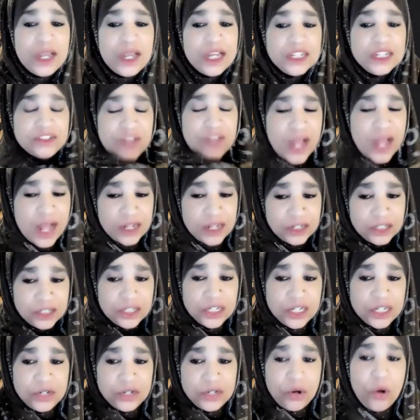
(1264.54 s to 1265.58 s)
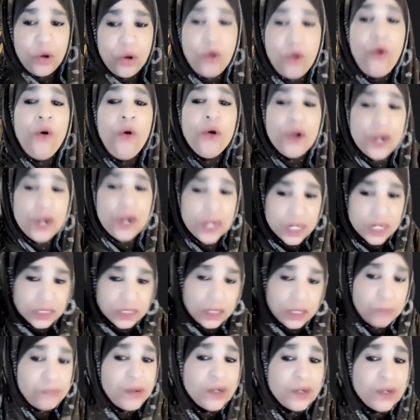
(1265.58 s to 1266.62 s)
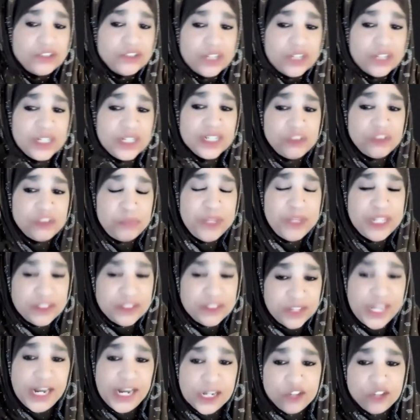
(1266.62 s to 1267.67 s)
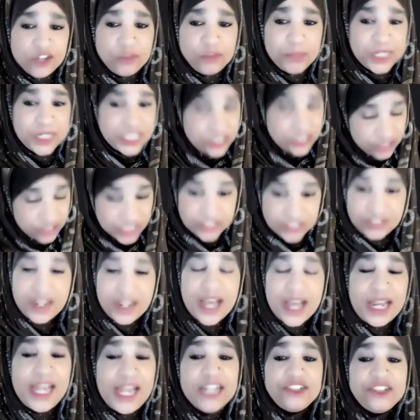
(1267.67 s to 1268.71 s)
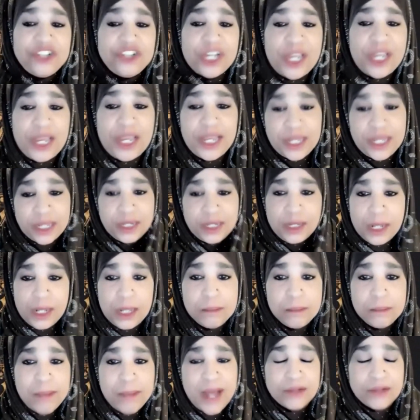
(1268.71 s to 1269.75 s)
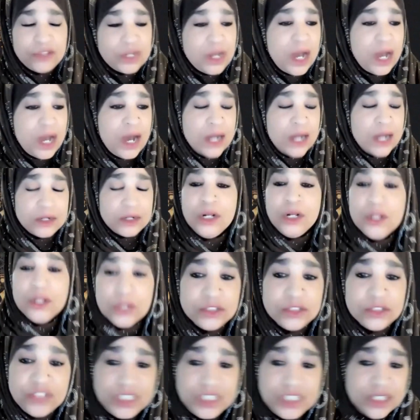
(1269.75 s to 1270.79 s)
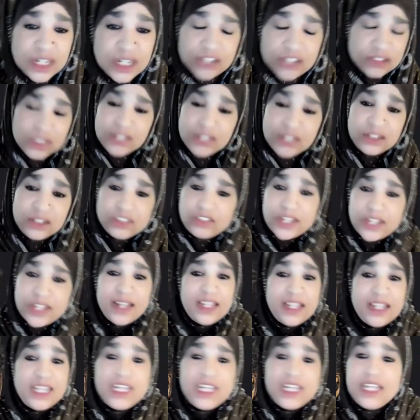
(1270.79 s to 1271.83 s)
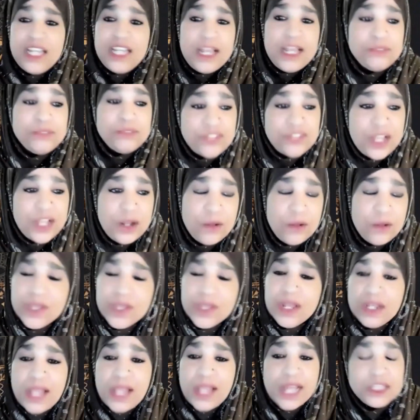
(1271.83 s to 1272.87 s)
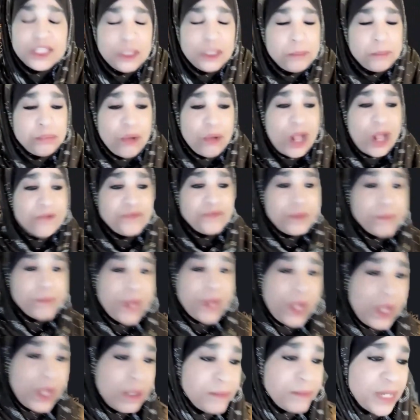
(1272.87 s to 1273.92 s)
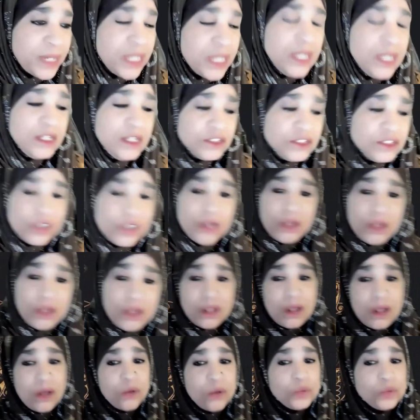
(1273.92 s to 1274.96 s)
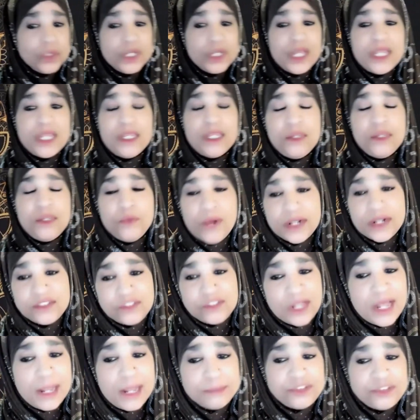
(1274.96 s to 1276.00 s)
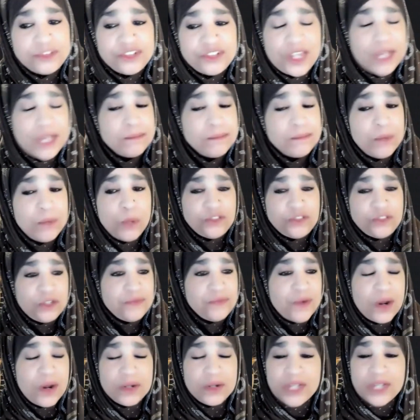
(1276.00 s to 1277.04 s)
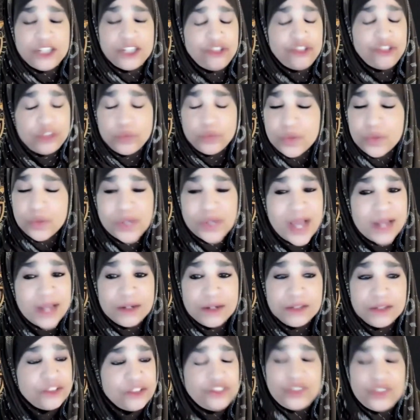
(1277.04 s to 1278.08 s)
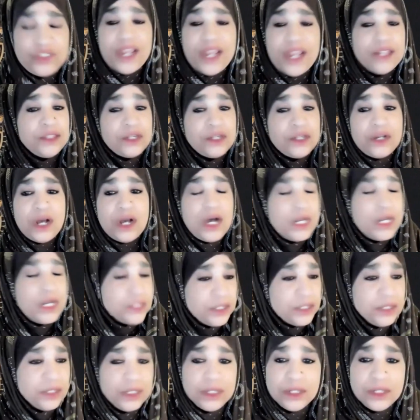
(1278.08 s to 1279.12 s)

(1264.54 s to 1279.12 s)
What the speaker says: is not good, or the person that speaks English, but he's just not educated about the Qadr because he doesn't understand it himself. Like the Prophet Muhammad sallallahu alayhi wasallam said, most of our nation will not understand the Qadr.